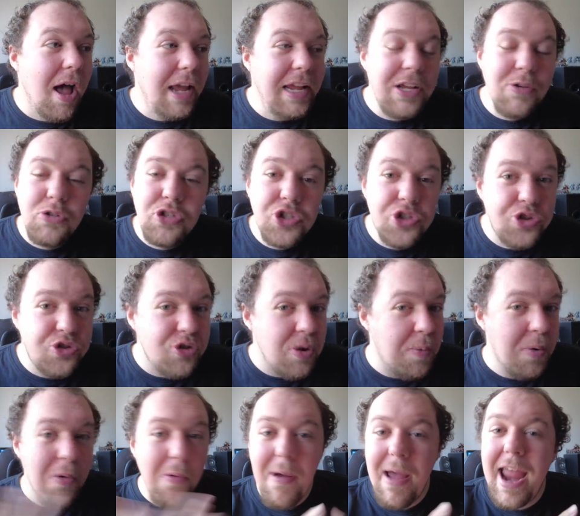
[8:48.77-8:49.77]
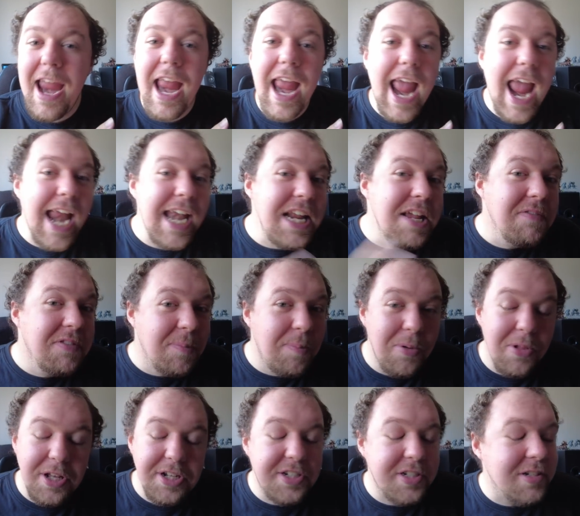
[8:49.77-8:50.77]
you strip away any of the
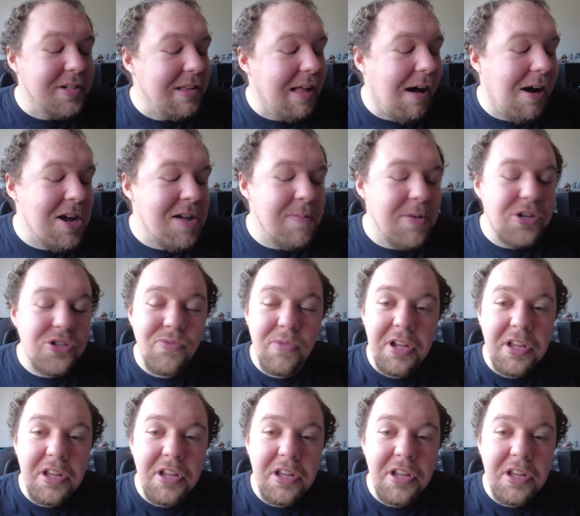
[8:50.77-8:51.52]
political arguments,